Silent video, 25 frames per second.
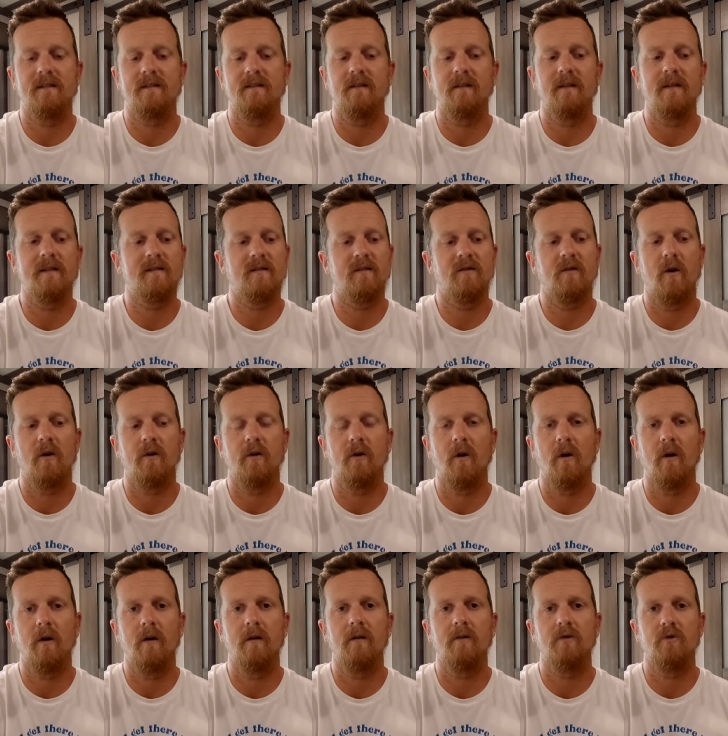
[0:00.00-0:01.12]
that's listed on
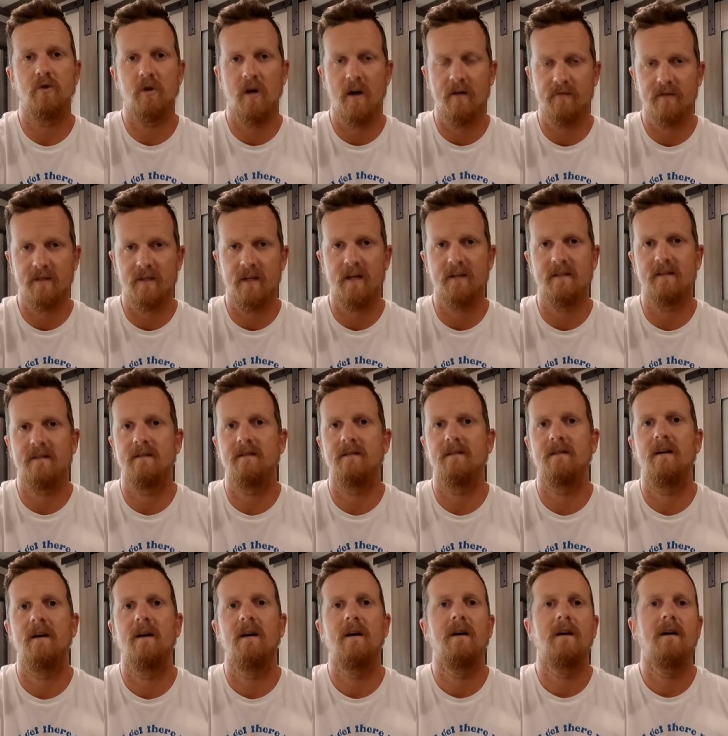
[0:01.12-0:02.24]
our driver's license,
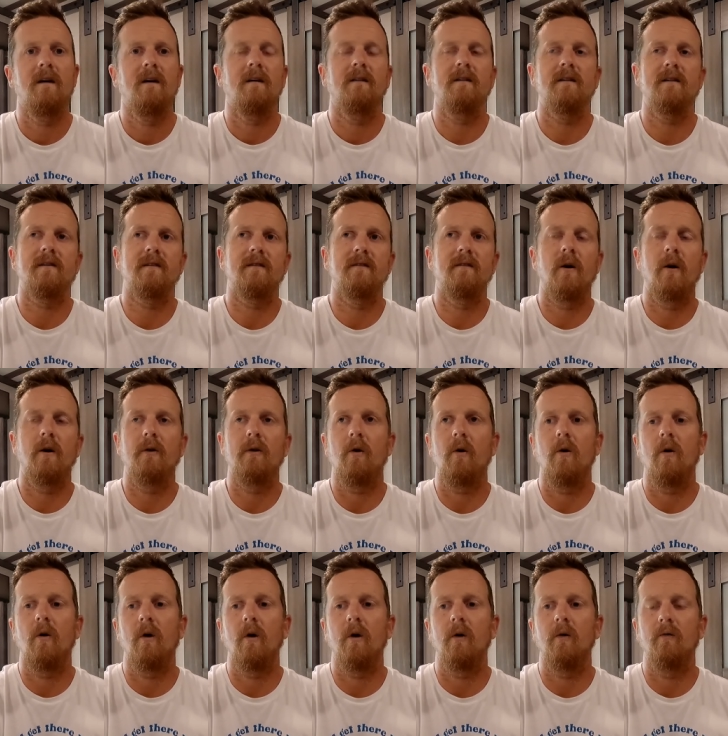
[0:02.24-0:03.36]
listed on
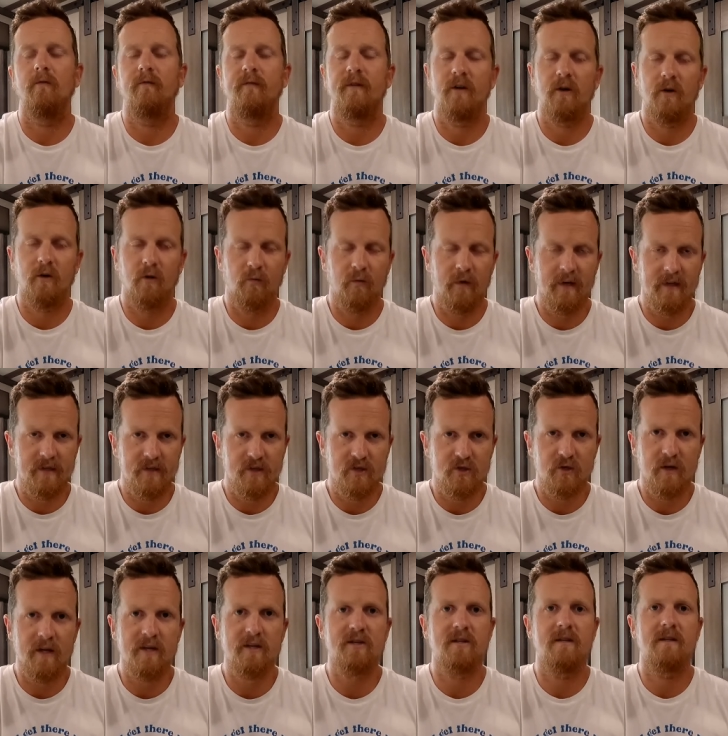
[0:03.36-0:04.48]
our vehicle
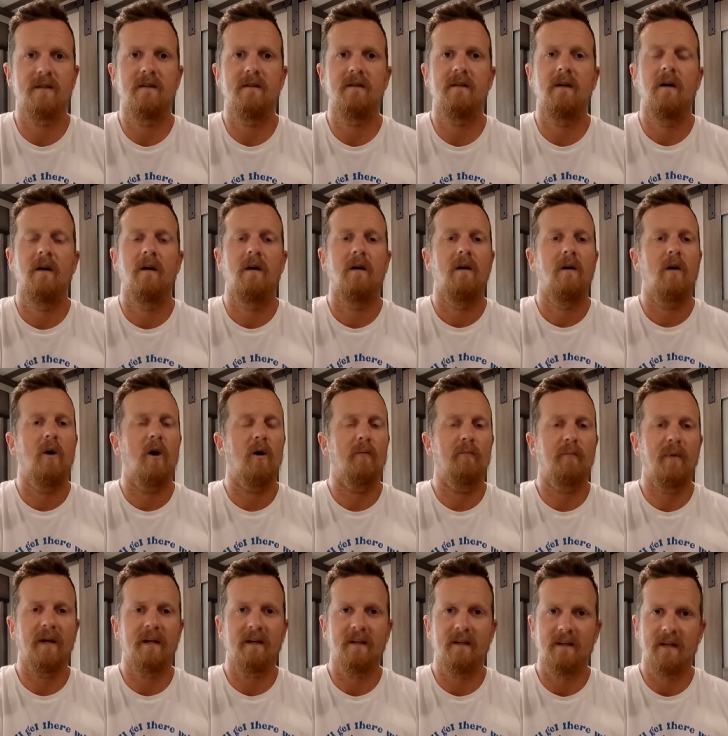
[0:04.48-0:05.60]
registration, our
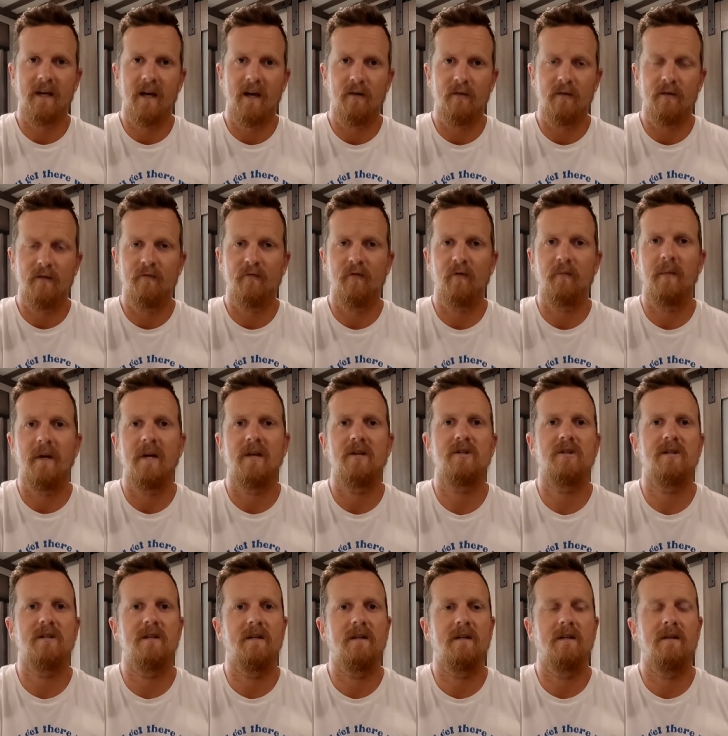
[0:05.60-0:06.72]
bank account
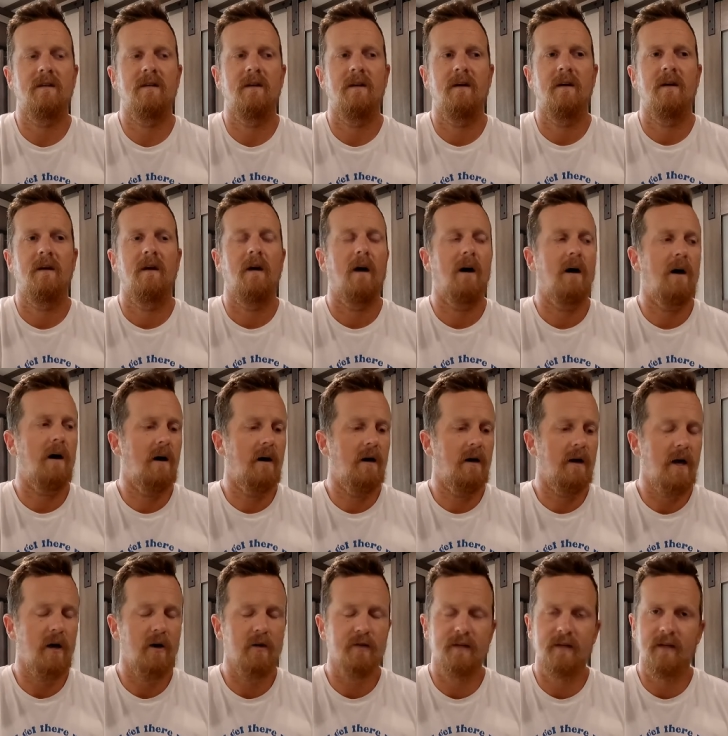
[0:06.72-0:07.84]
information,
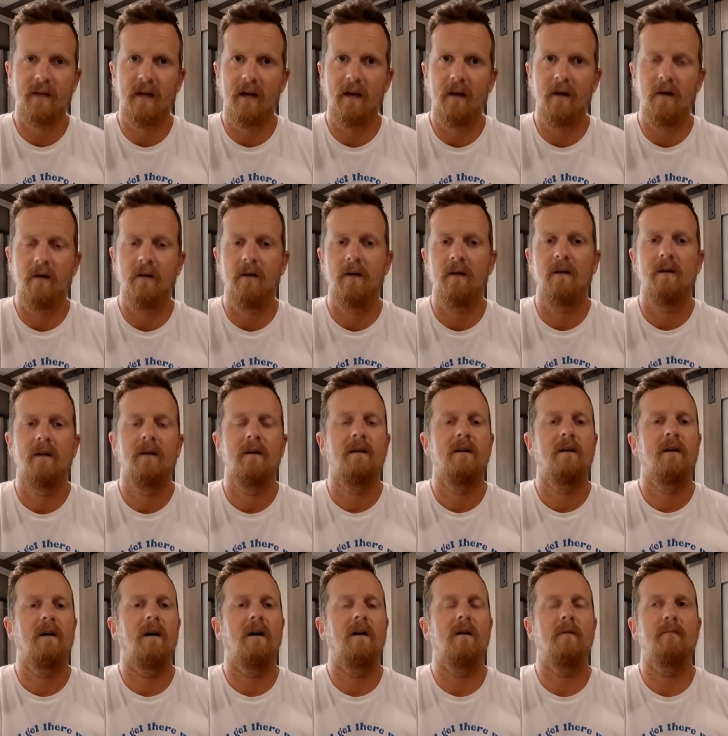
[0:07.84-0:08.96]
healthcare.
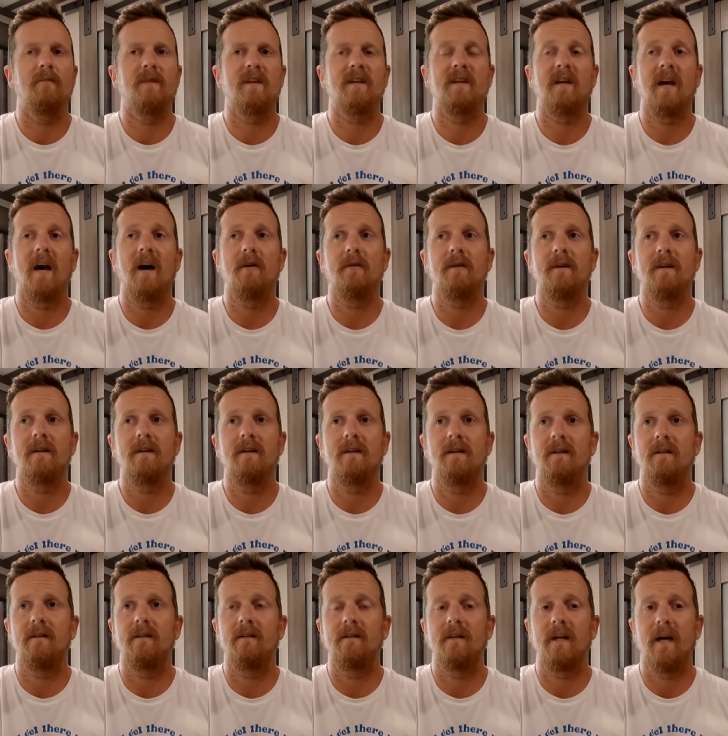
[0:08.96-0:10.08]
The county
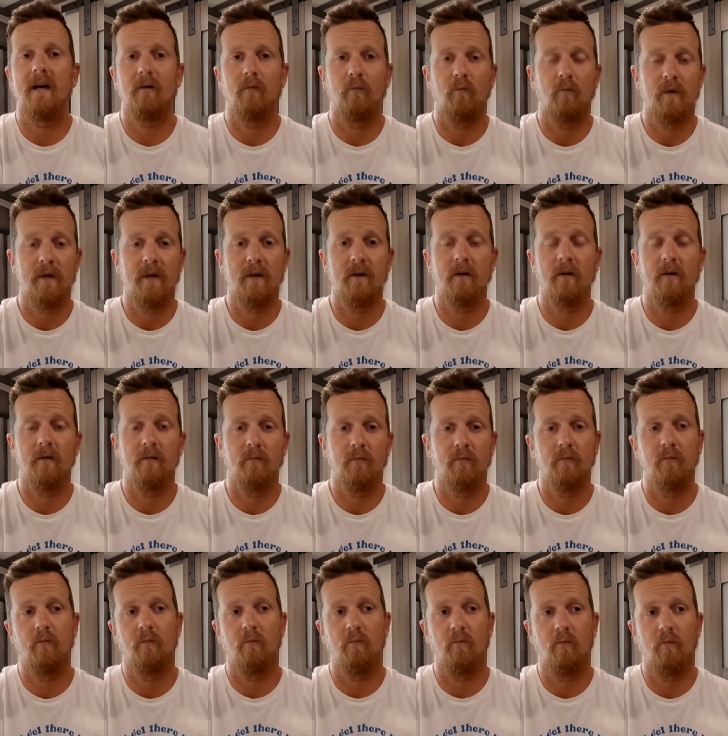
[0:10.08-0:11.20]
that we are
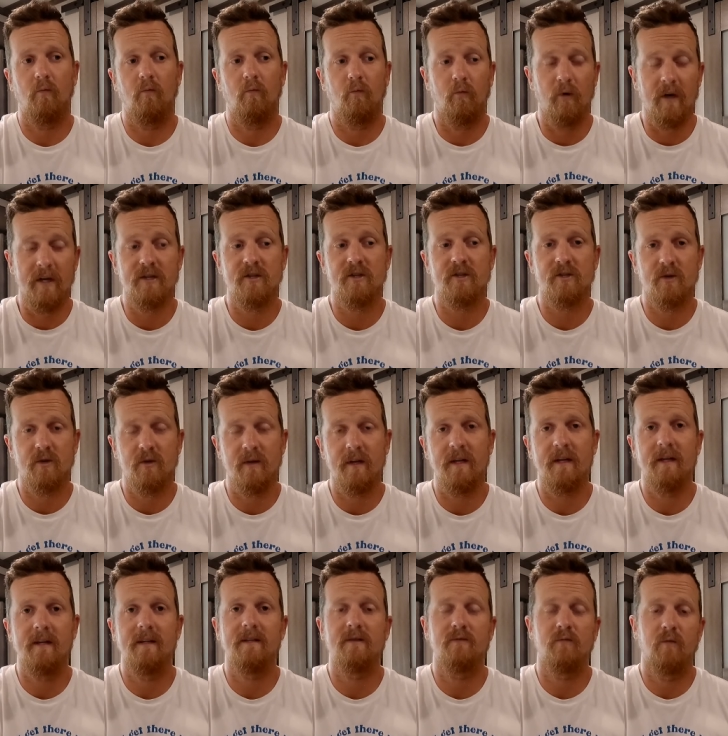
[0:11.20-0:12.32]
registered
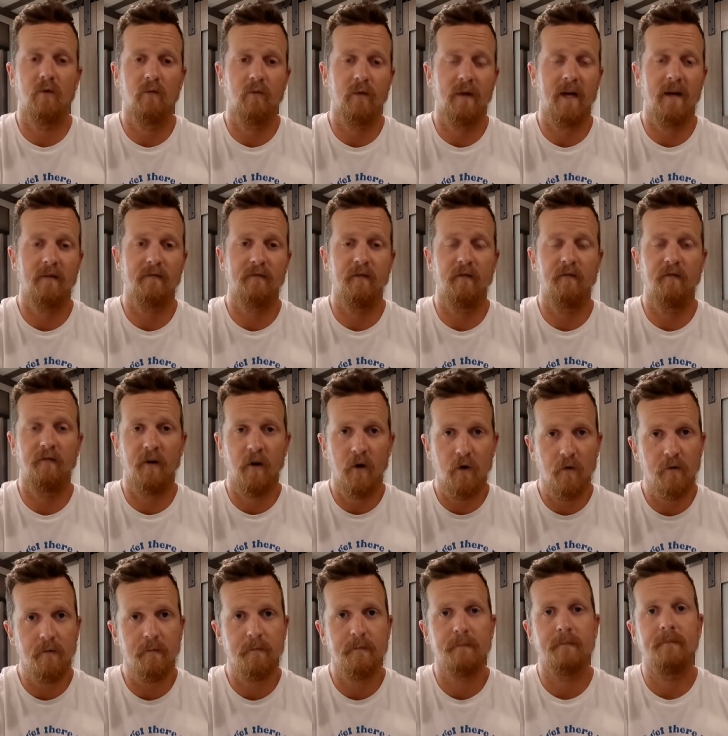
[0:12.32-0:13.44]
in is where we have to
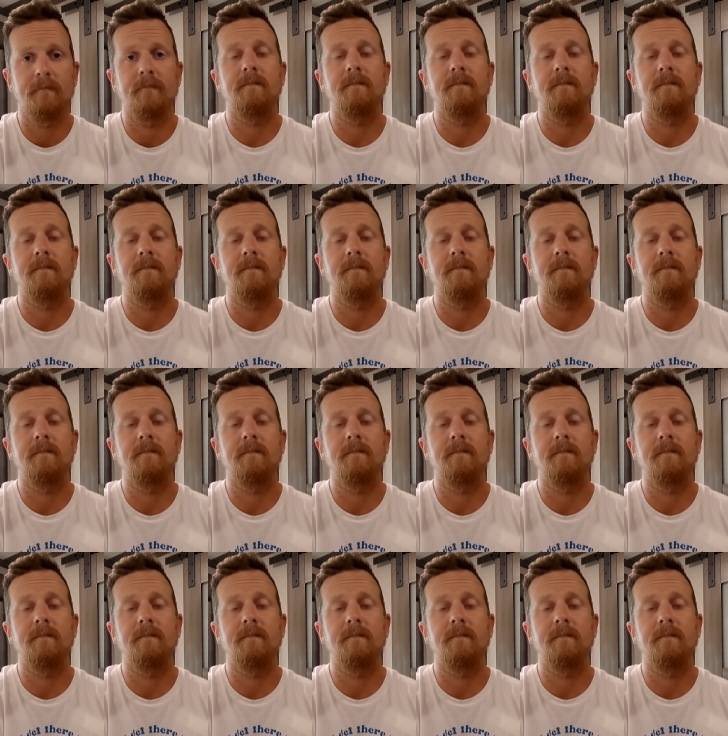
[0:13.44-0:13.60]
vote.